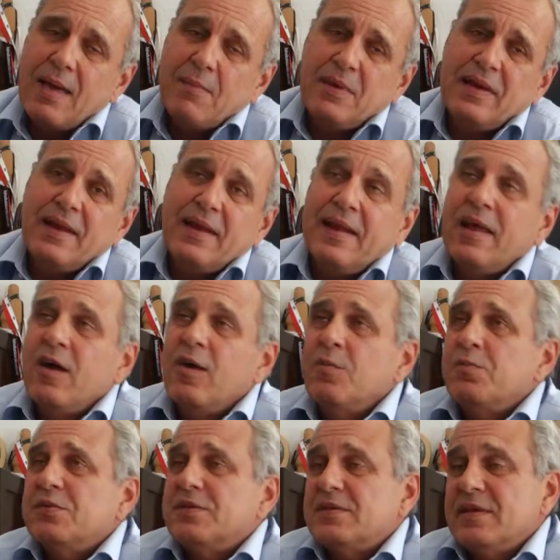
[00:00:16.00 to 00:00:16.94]
I mean, it
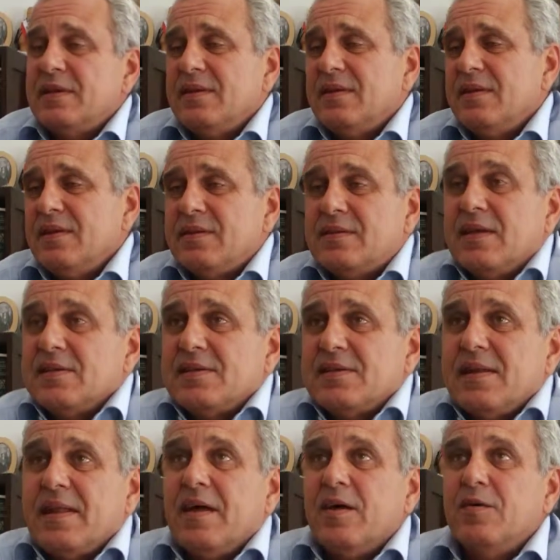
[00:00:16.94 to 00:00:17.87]
helps and it
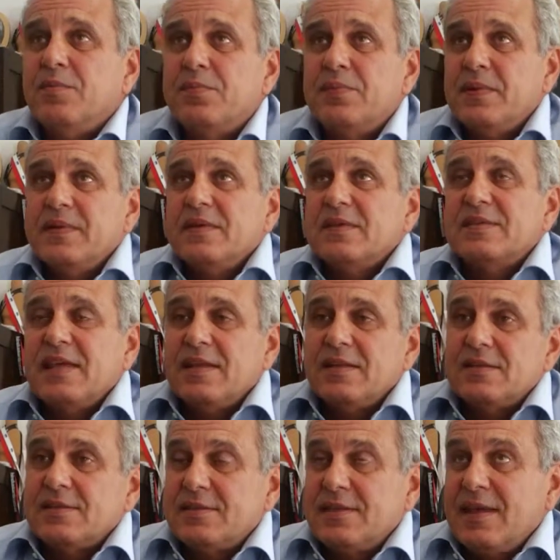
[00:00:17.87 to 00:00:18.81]
doesn't help in the
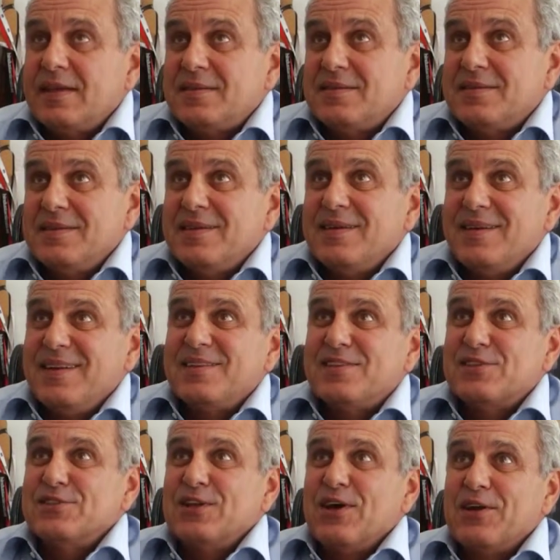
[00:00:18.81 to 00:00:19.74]
sense that
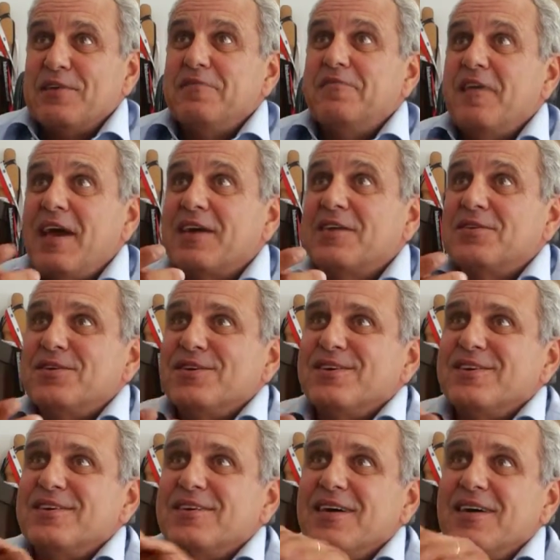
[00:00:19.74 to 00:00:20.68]
it's not a
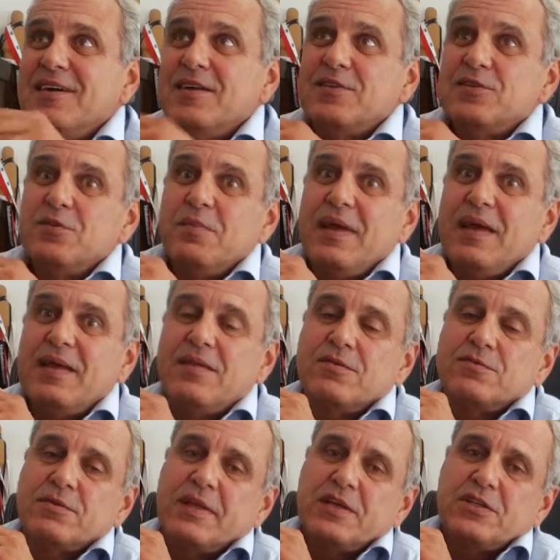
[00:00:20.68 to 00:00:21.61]
factor to
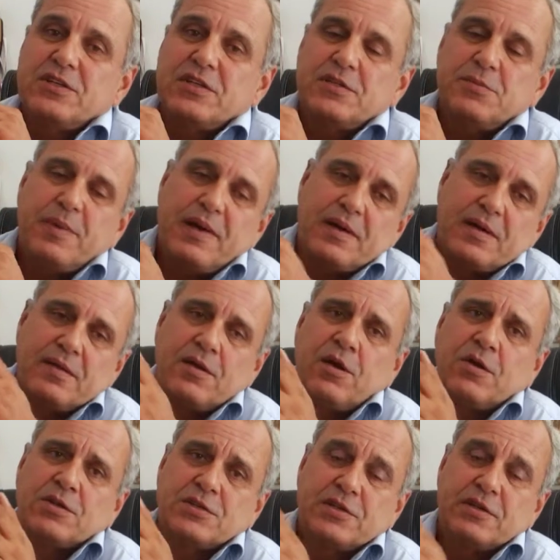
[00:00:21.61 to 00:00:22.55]
make the relations better.
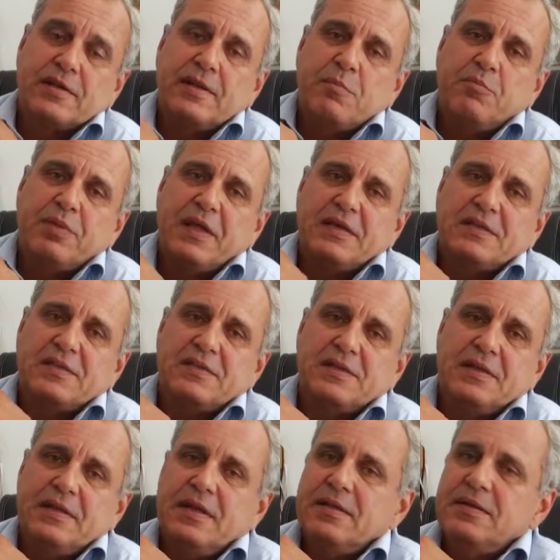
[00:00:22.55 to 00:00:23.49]
There are certainly
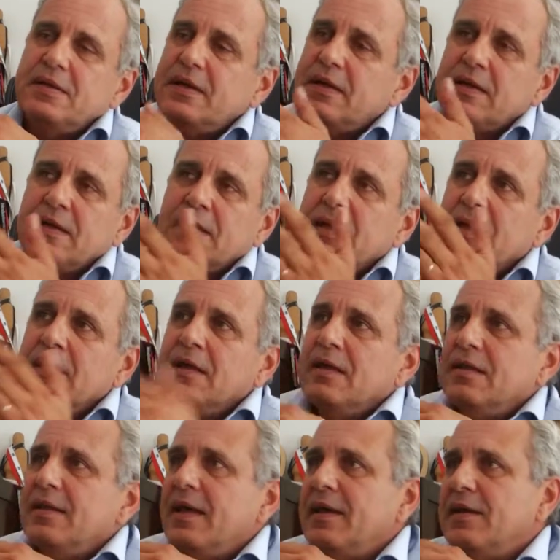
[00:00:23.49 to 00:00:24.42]
places in India,
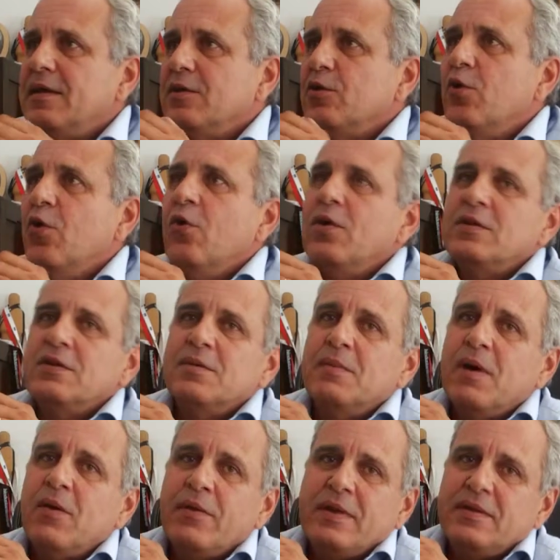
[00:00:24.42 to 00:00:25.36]
like in Goa de
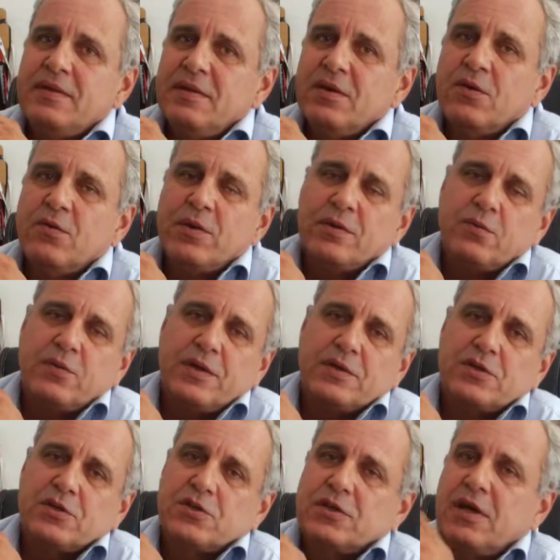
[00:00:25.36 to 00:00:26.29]
Mão Indio, in
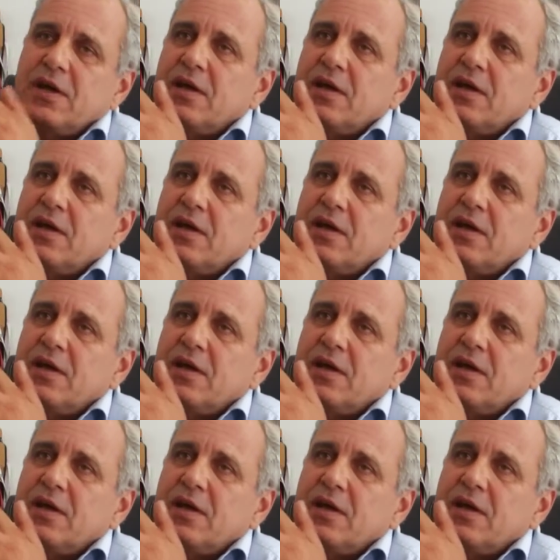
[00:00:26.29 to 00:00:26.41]
which